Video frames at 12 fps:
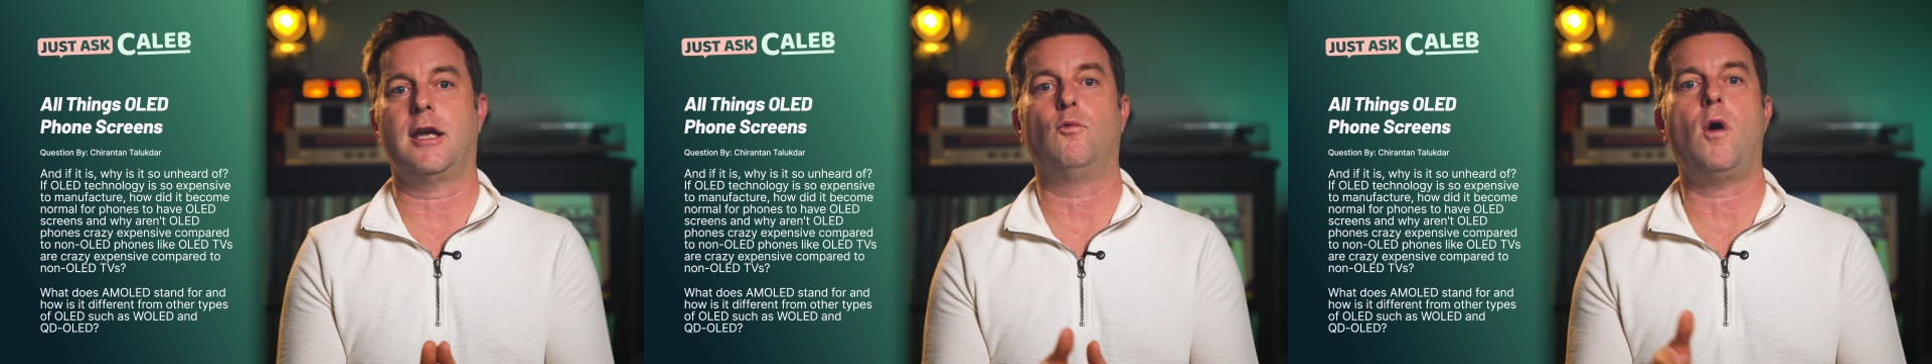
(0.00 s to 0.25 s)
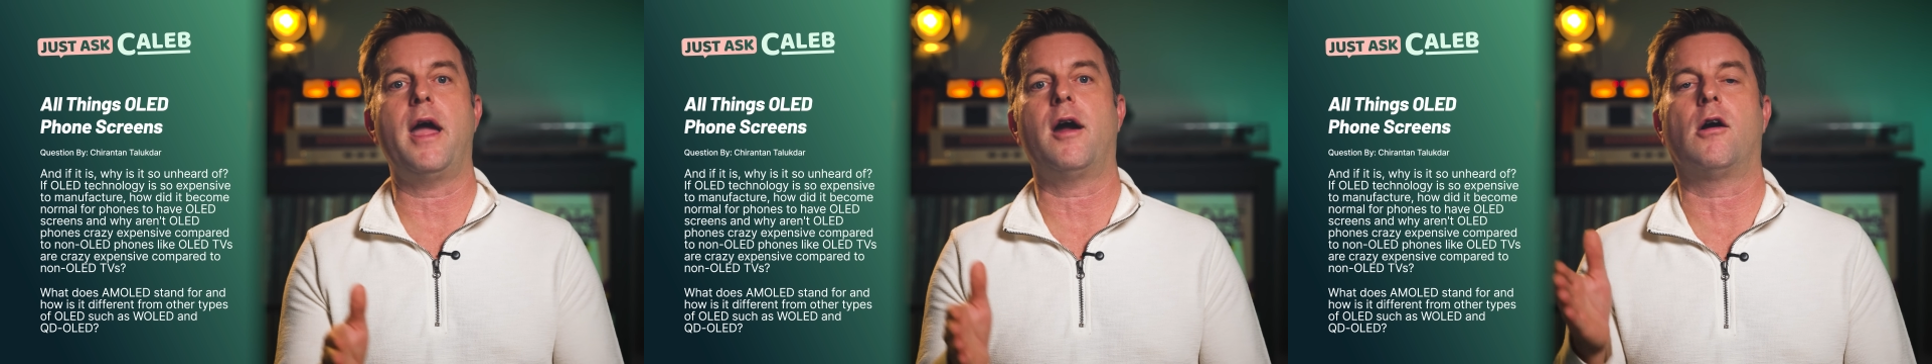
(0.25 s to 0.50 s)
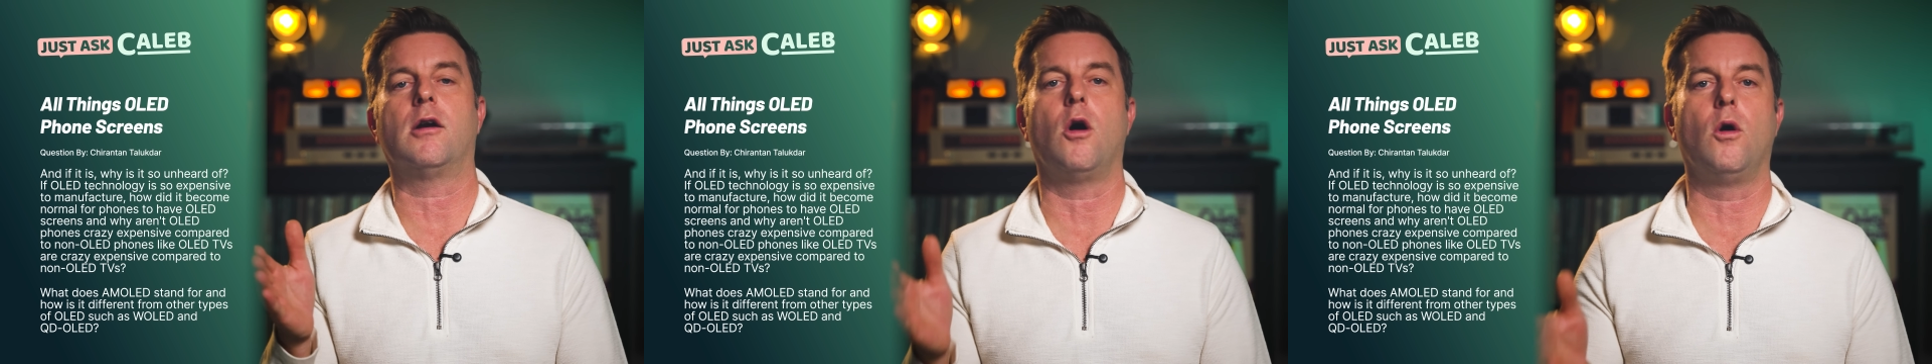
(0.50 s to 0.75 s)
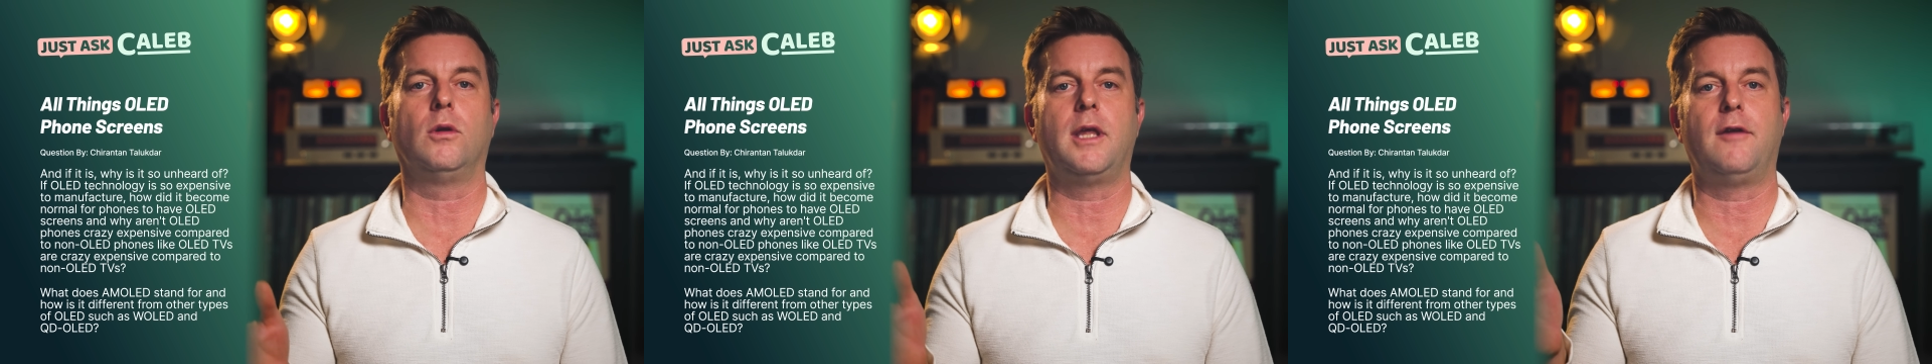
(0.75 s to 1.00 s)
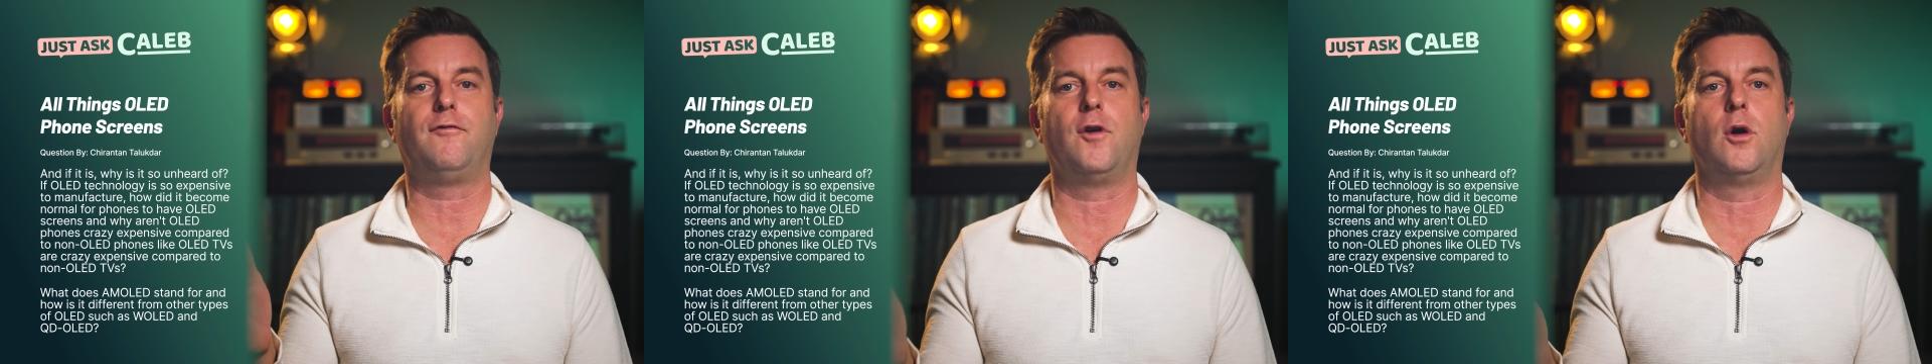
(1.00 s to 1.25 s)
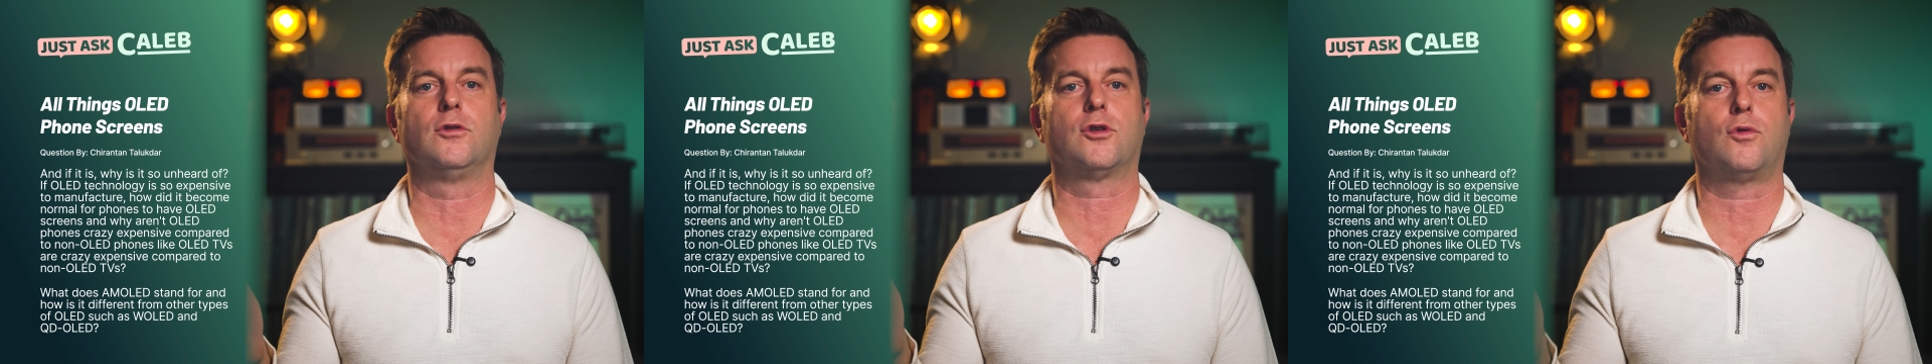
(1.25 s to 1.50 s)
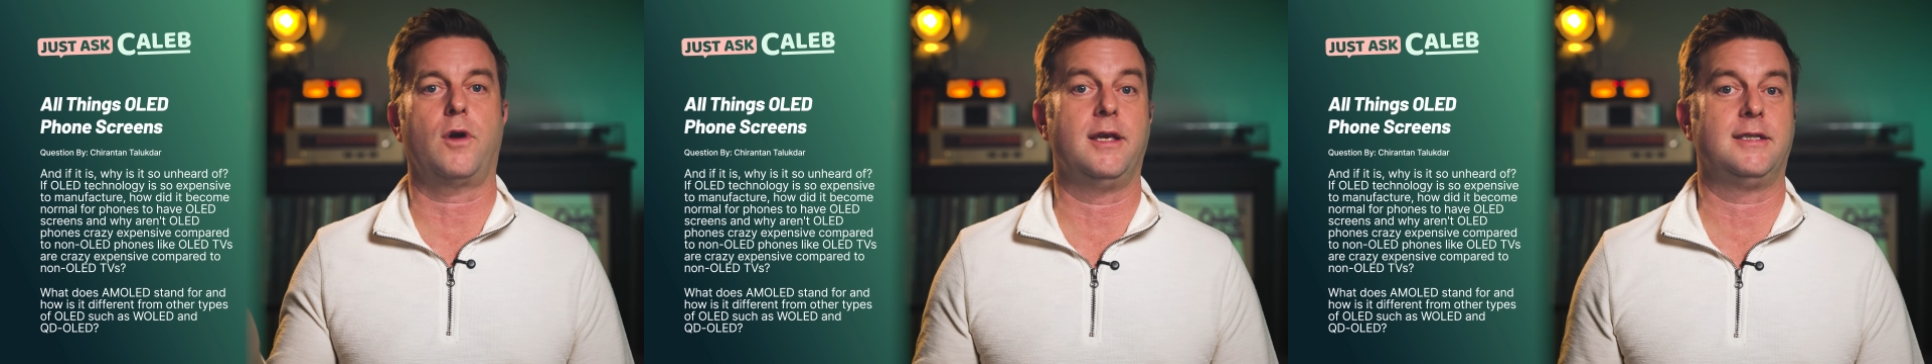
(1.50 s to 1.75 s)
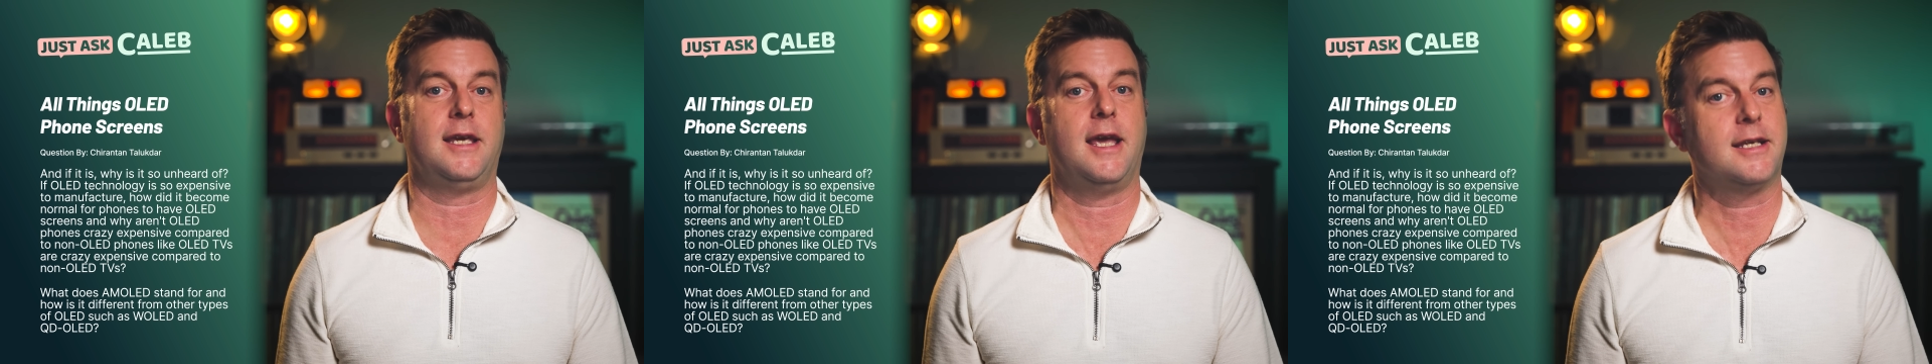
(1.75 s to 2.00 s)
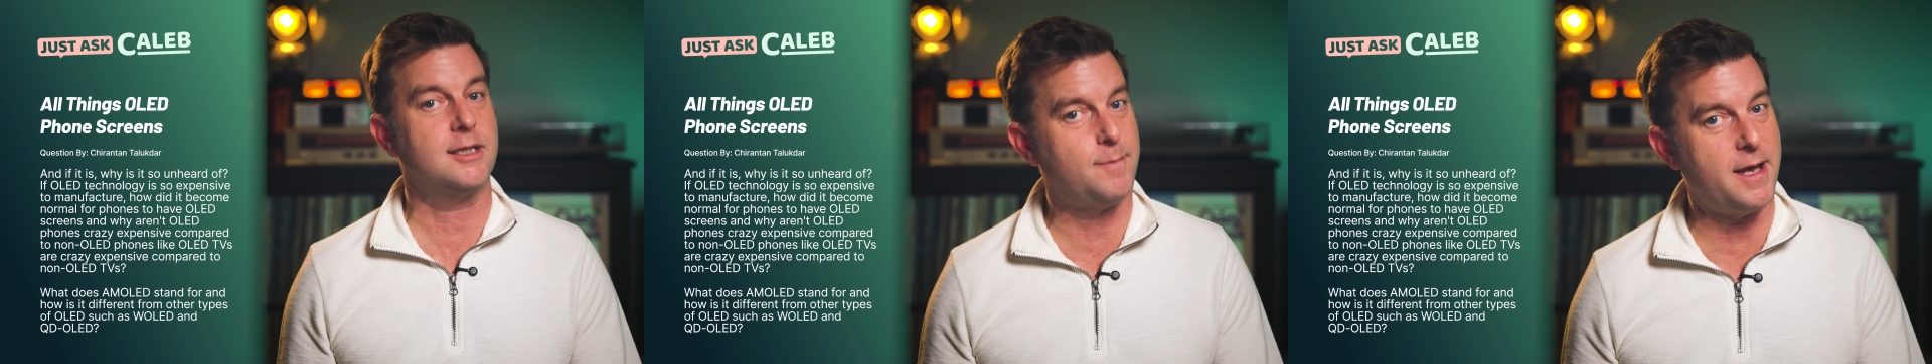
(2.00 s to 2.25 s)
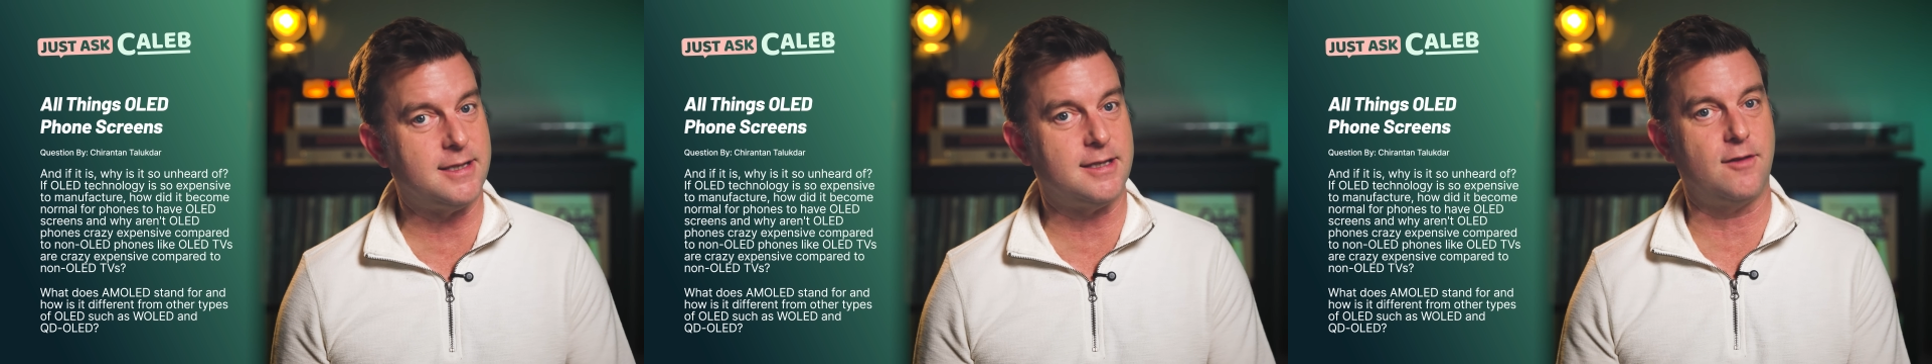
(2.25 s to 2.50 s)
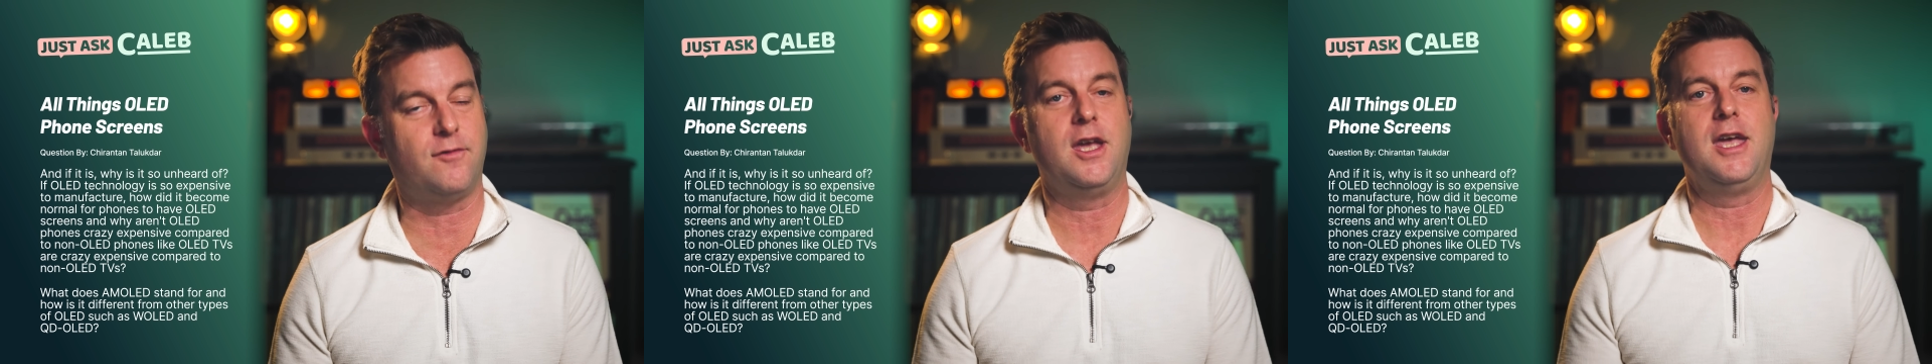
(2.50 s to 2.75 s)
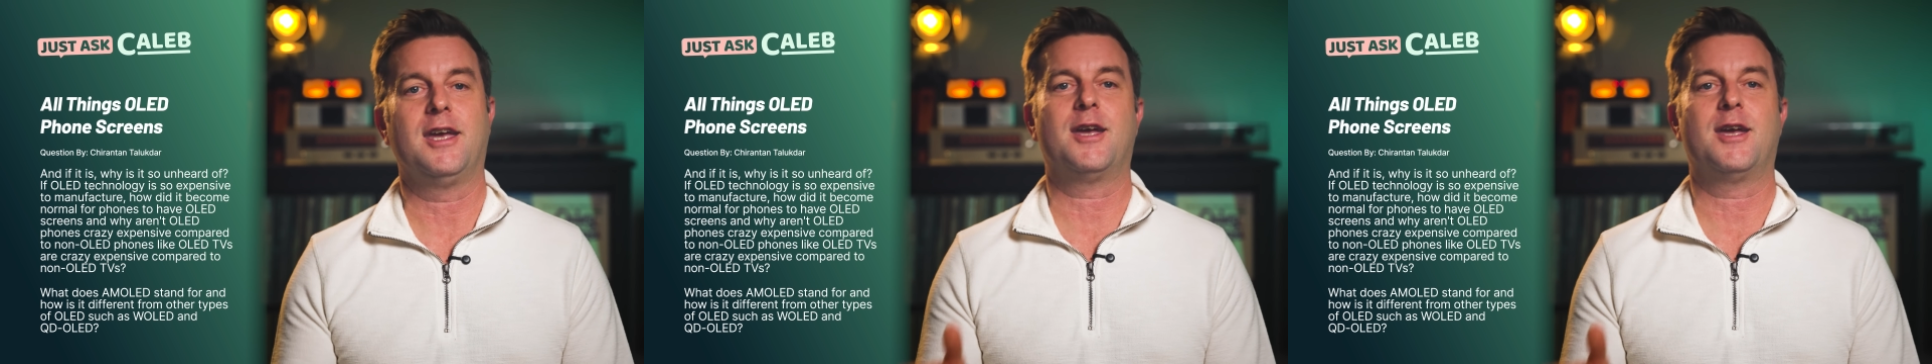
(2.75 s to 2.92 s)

and why aren't OLED phones crazy expensive